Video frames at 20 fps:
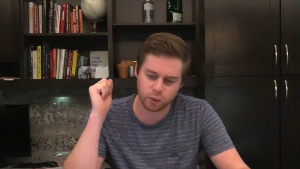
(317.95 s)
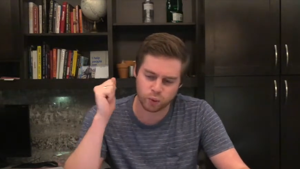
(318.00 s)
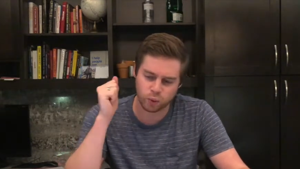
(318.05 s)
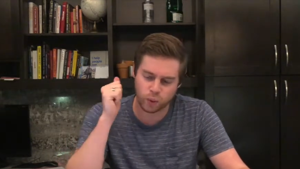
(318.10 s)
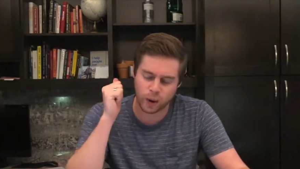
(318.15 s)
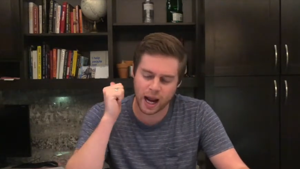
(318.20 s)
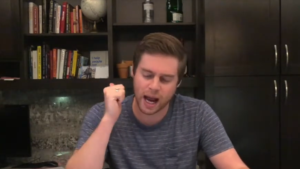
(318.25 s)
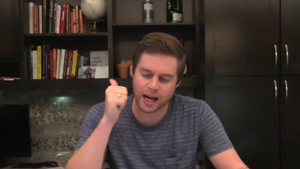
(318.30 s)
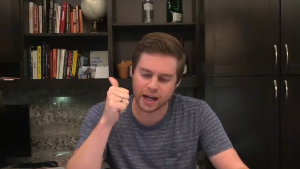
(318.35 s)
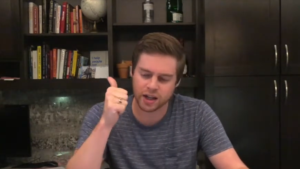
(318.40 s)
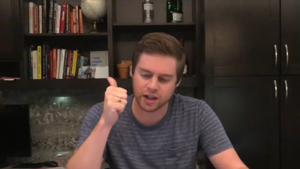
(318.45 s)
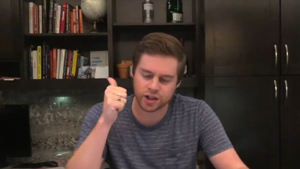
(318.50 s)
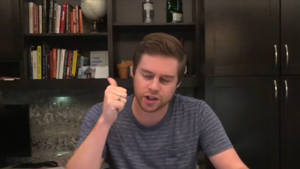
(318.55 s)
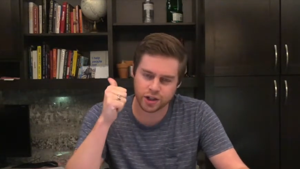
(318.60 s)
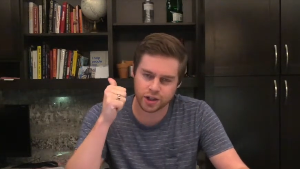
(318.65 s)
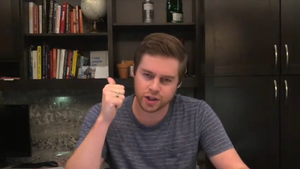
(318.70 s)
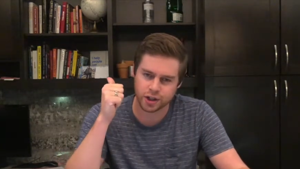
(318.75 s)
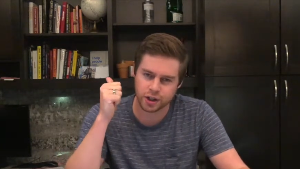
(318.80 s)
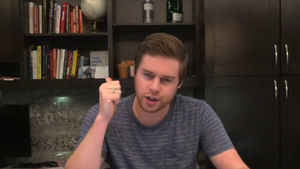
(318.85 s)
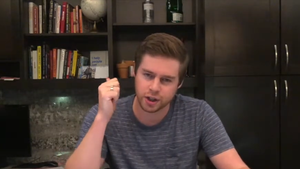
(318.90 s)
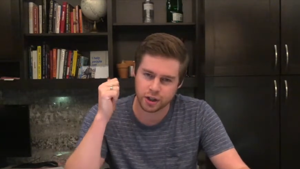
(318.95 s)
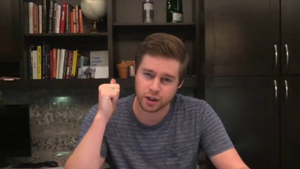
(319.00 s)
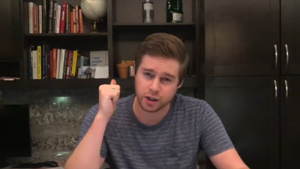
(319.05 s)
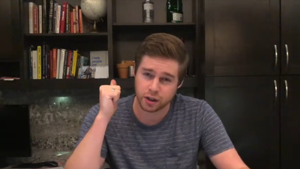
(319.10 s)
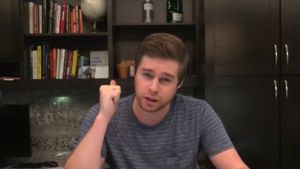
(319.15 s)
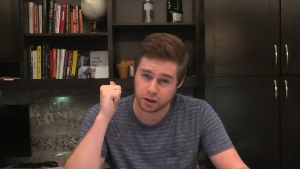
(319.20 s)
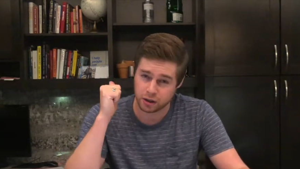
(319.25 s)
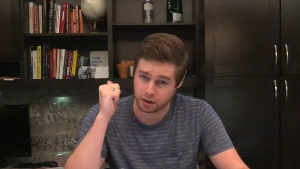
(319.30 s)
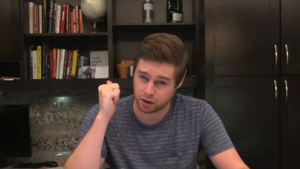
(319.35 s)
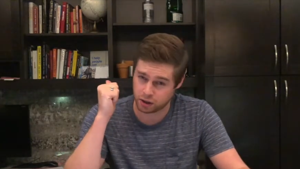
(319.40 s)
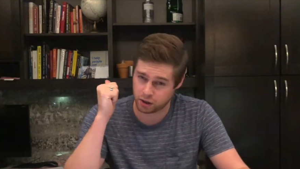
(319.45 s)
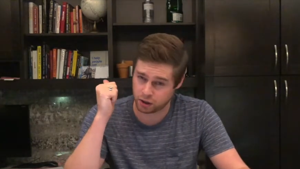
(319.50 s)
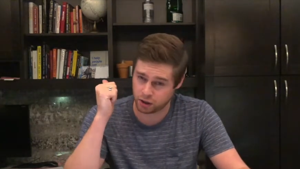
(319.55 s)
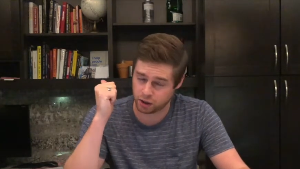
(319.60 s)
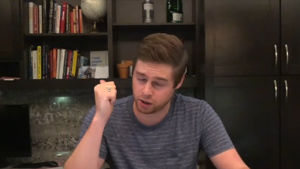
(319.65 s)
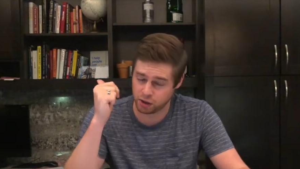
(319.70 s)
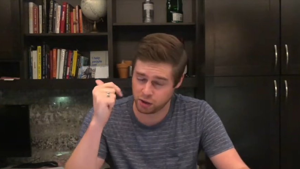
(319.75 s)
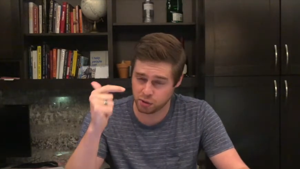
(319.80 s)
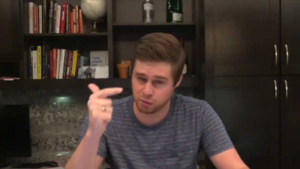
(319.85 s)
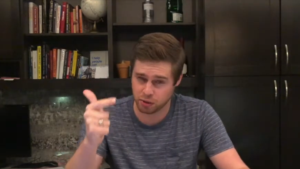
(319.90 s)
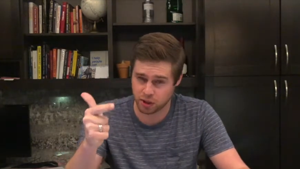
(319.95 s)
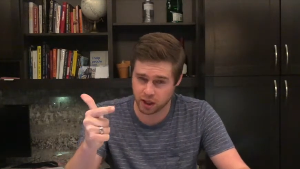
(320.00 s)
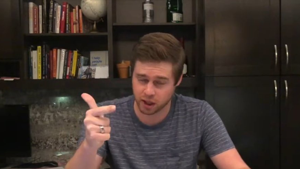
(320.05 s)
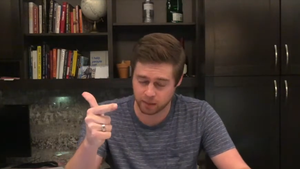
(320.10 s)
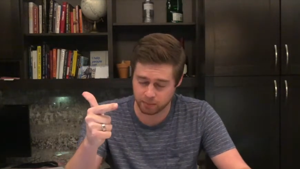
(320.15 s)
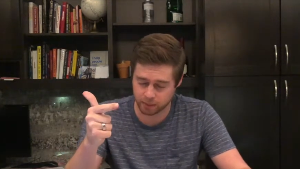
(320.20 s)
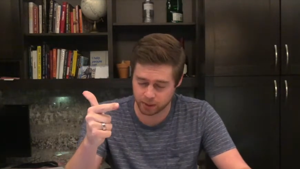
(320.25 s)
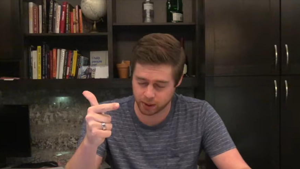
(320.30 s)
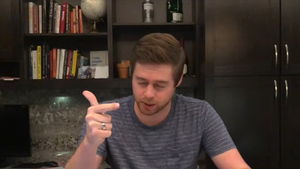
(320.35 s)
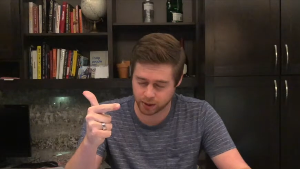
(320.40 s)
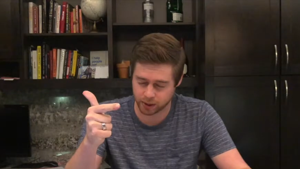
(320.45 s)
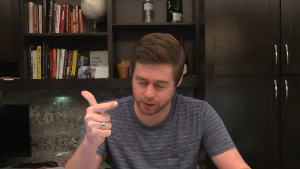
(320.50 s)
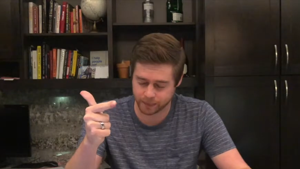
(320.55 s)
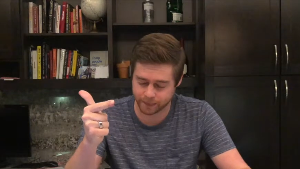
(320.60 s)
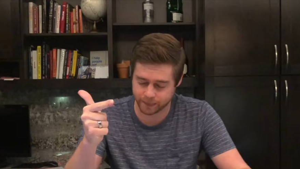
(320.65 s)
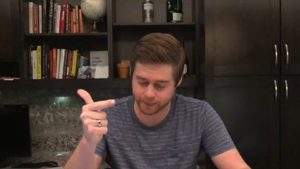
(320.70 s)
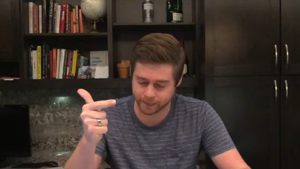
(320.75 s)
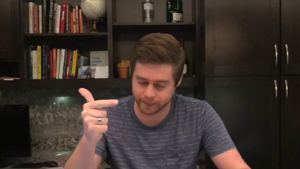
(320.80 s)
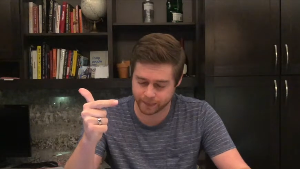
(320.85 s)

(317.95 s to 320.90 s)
radish, cucumber.